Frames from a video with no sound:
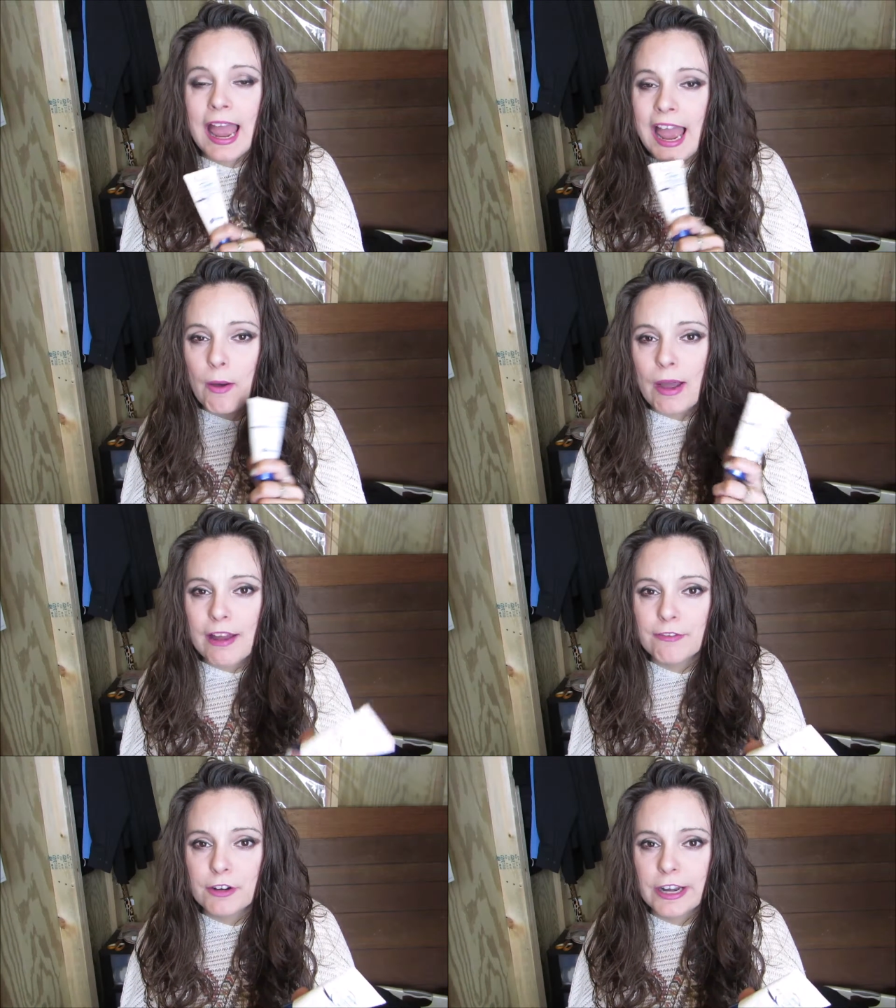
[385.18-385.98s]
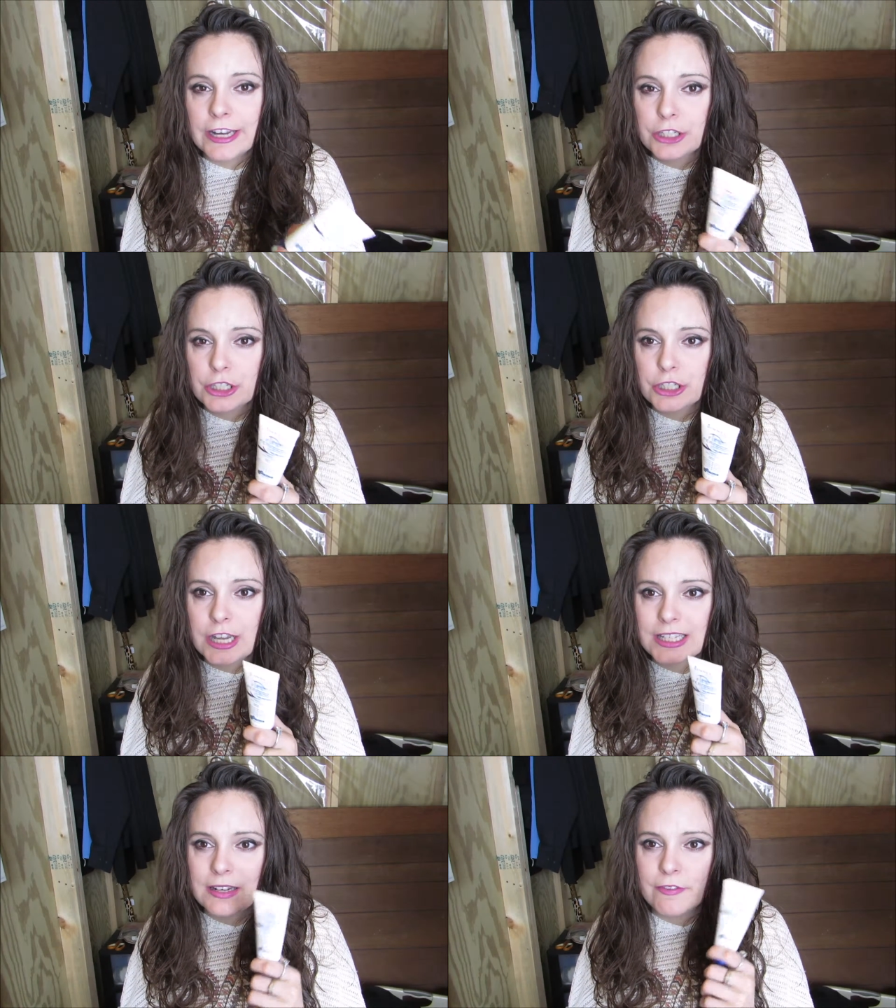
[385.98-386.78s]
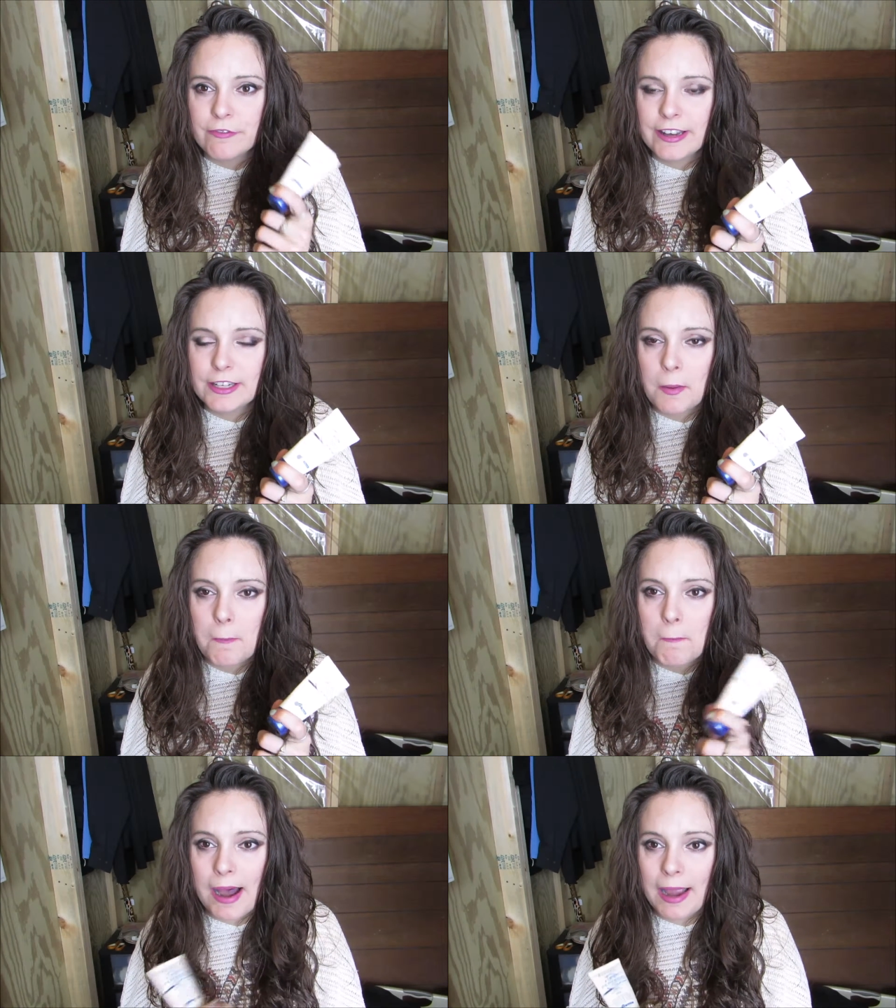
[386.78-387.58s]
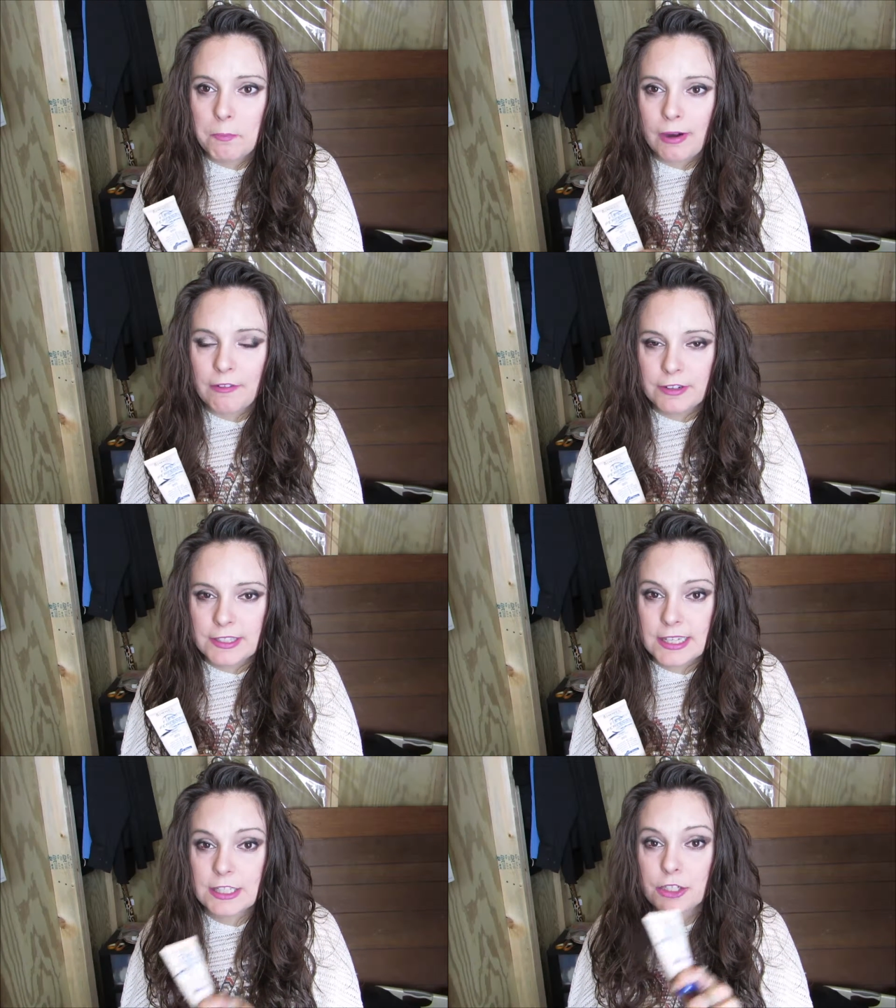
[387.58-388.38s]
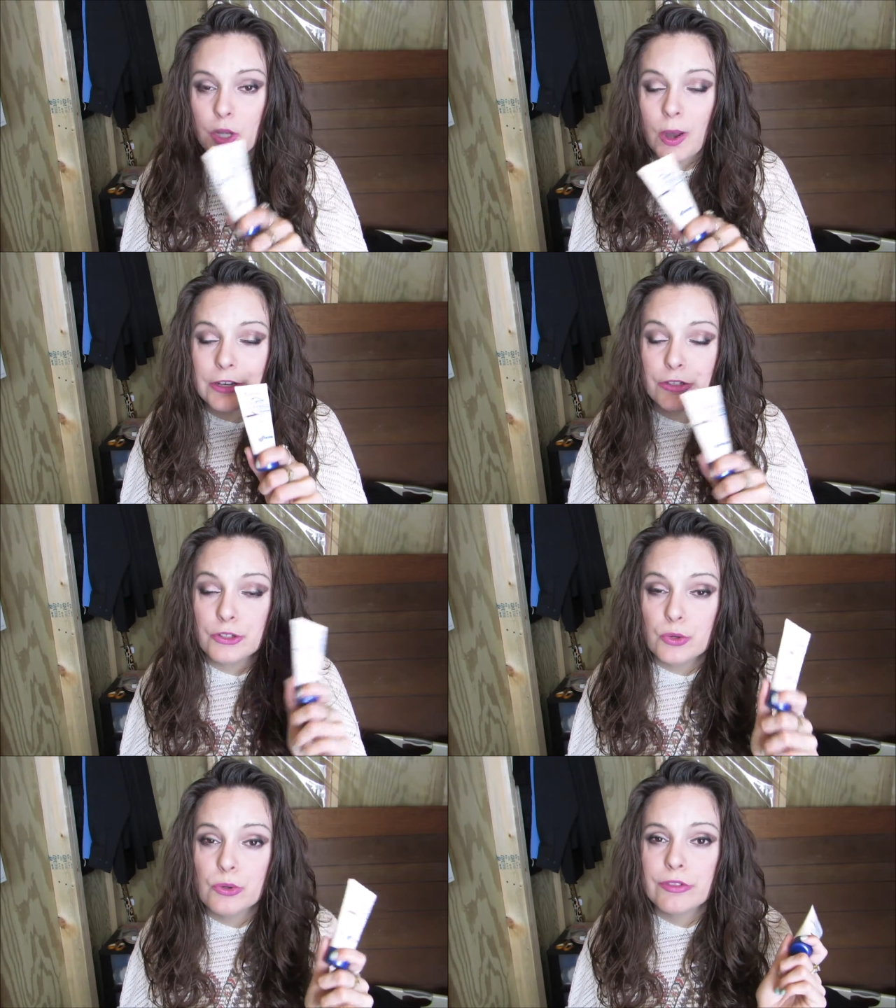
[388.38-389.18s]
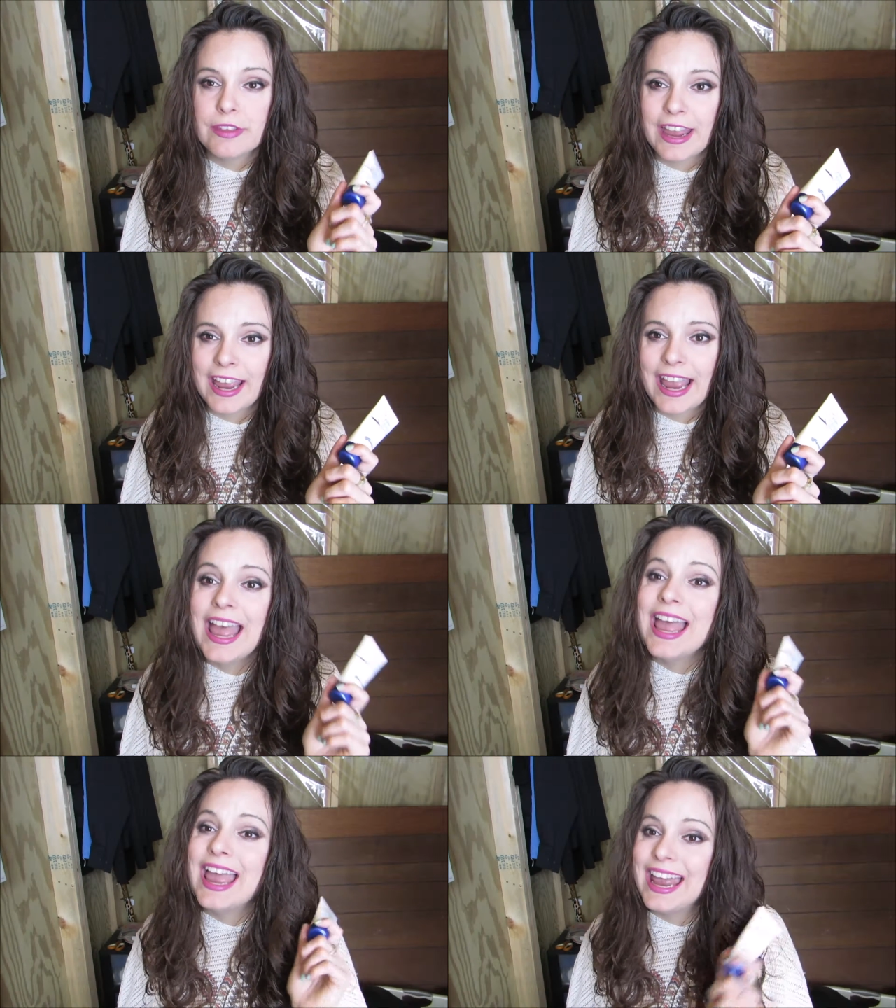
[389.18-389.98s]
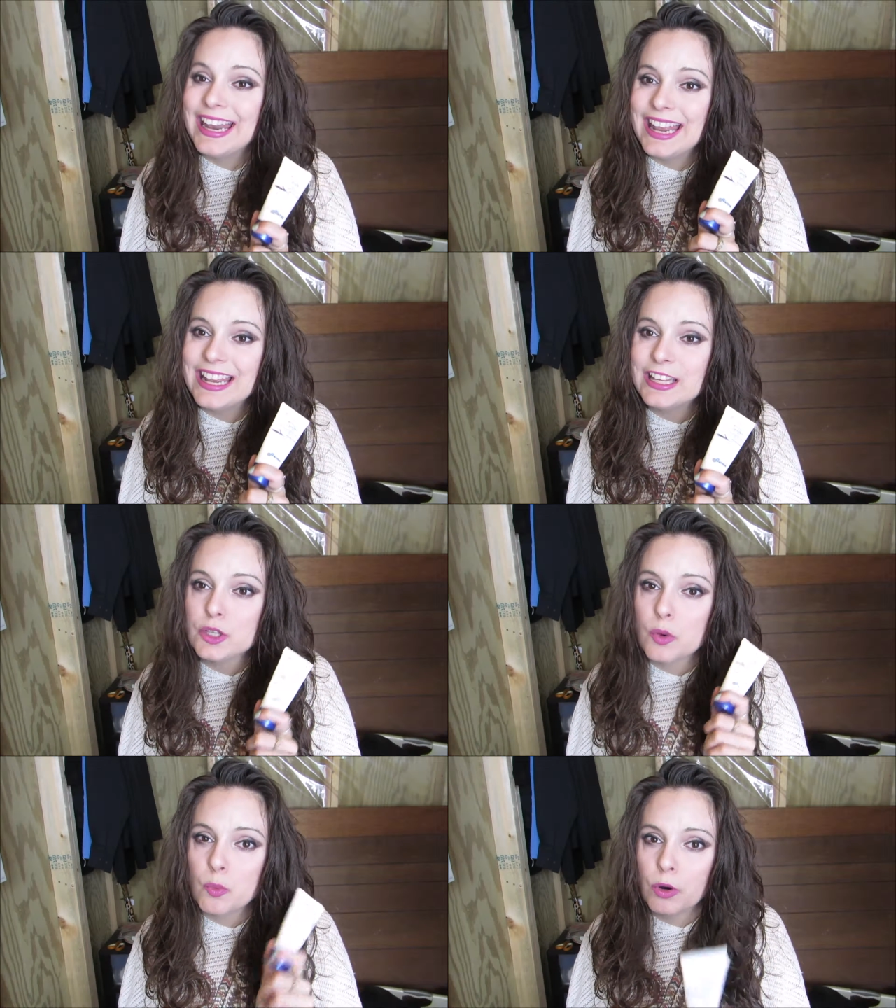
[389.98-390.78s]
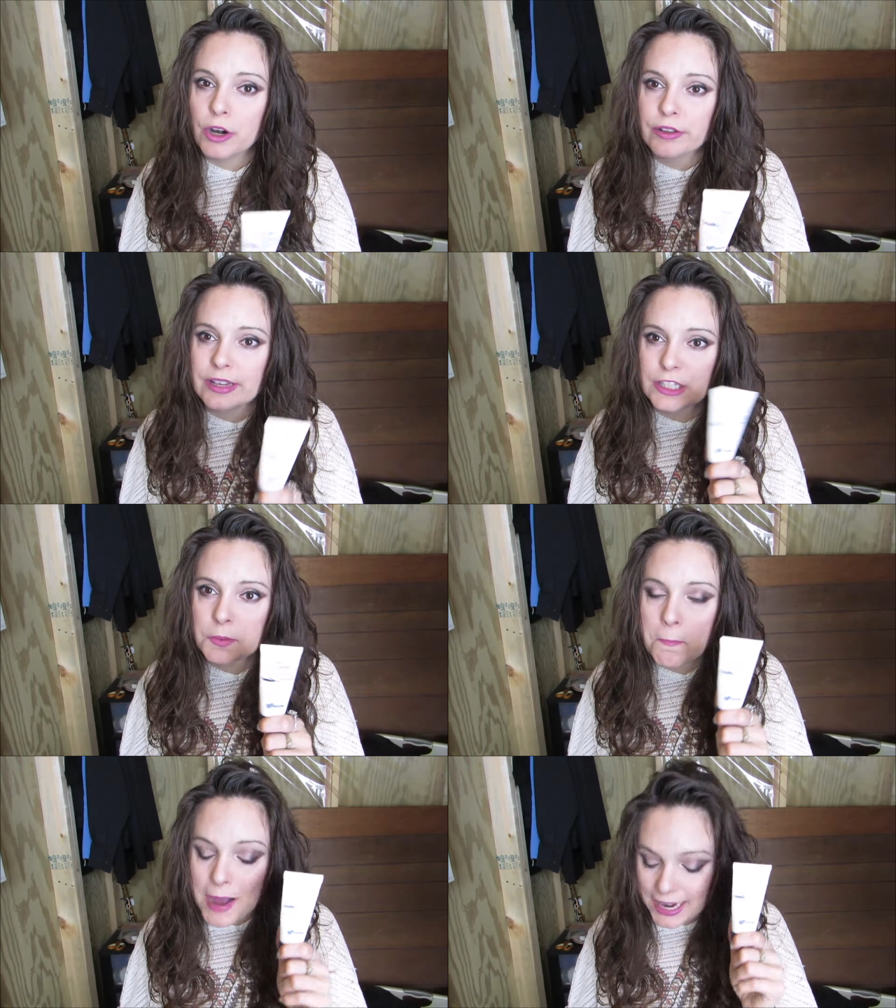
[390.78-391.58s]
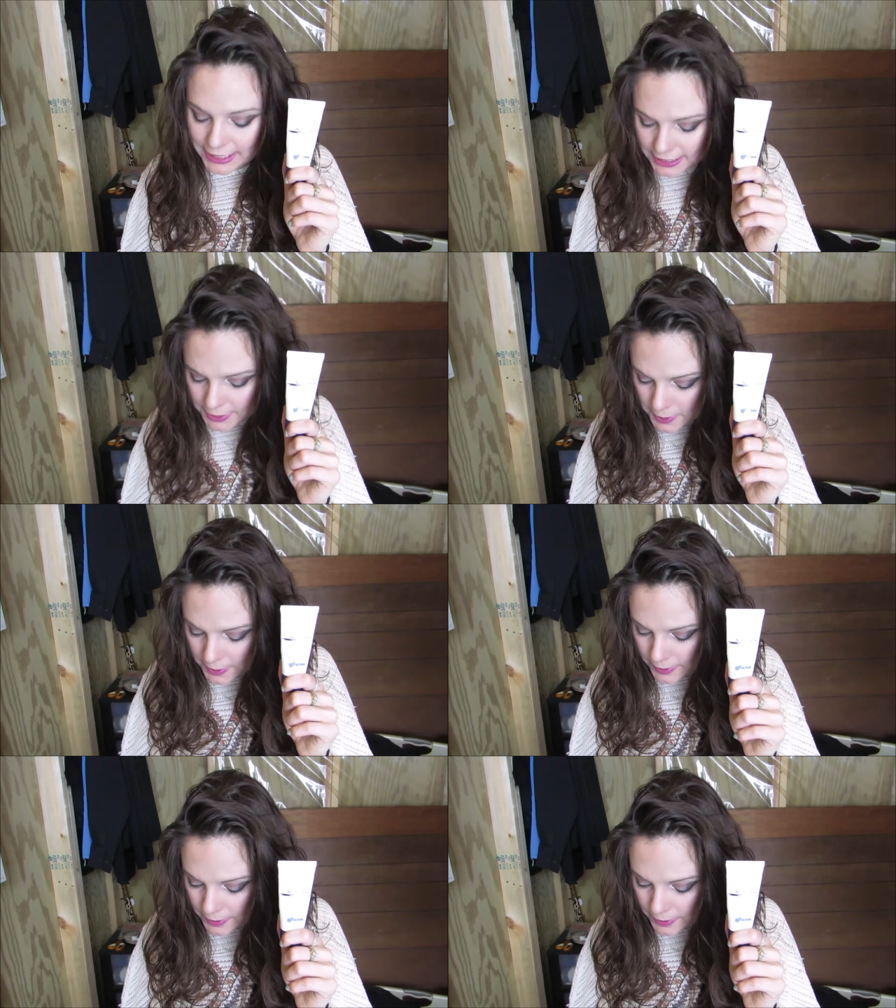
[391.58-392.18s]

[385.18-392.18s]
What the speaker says: However, it just doesn't fit my preferences. So I do think it is worth its money.